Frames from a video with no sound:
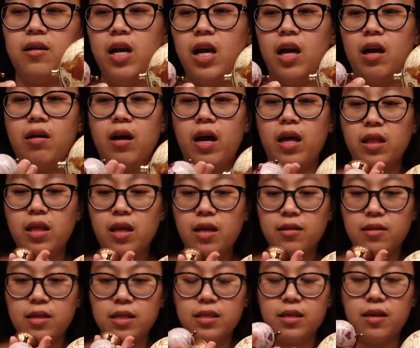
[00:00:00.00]
Yeah, I
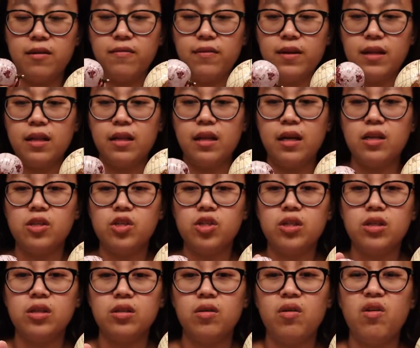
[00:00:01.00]
think these are
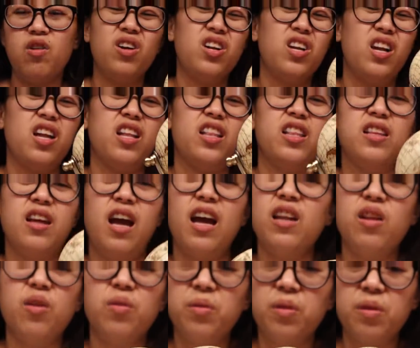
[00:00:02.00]
vintage or not. I
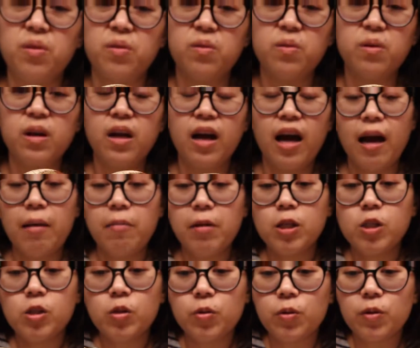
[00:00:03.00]
don't know. I'm
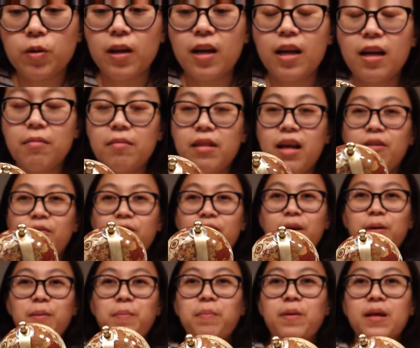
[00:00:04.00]
not sure. They're
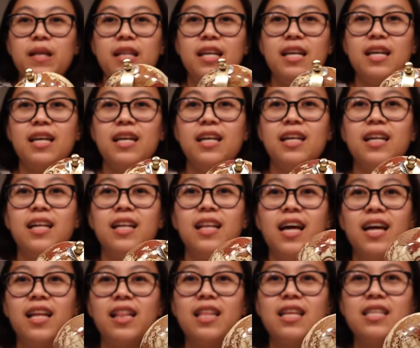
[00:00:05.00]
very pretty,
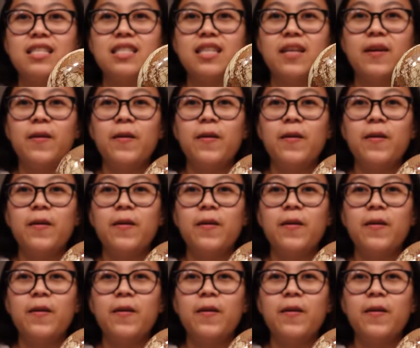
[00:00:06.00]
like this.